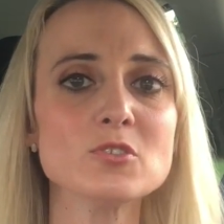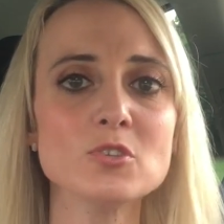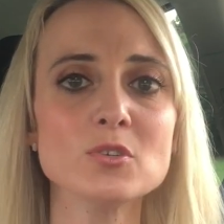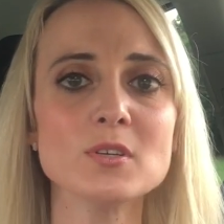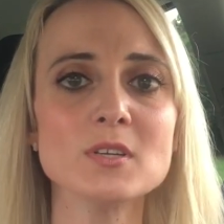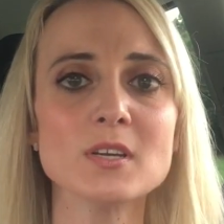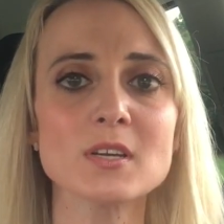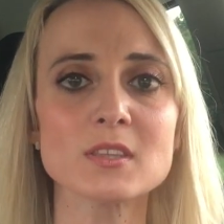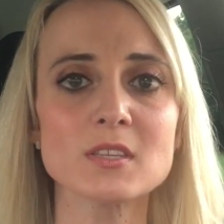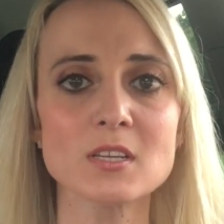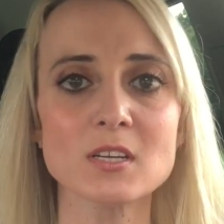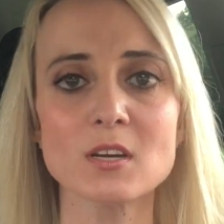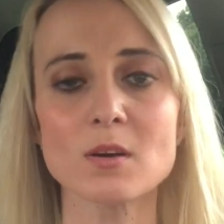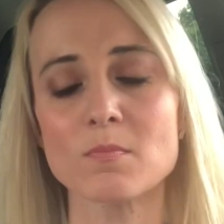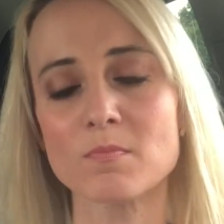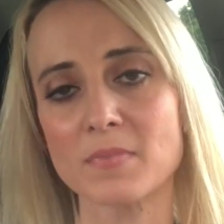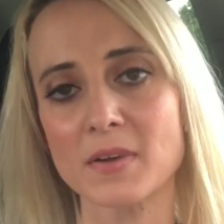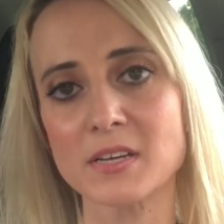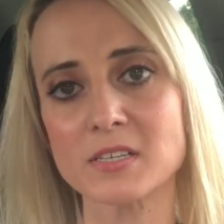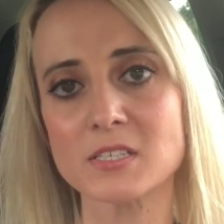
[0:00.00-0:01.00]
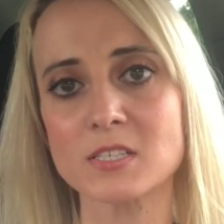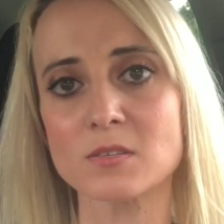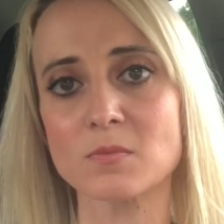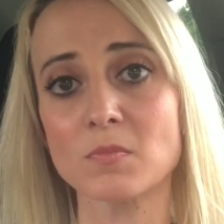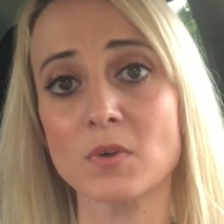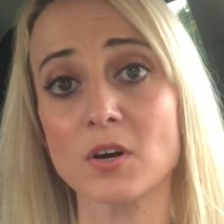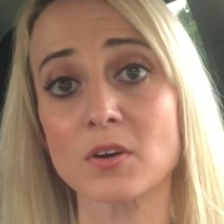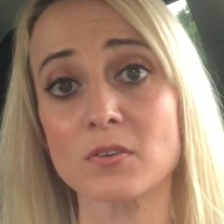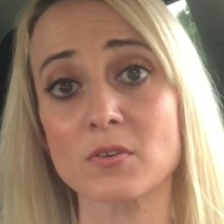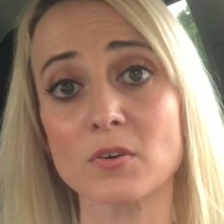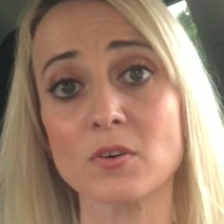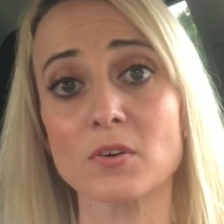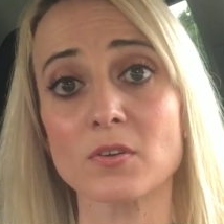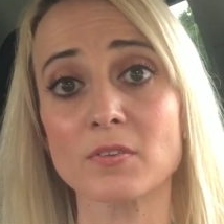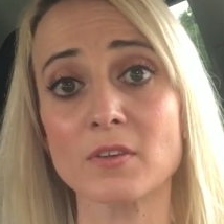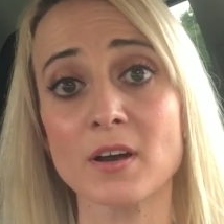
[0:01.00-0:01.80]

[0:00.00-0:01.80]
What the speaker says: you can get the base model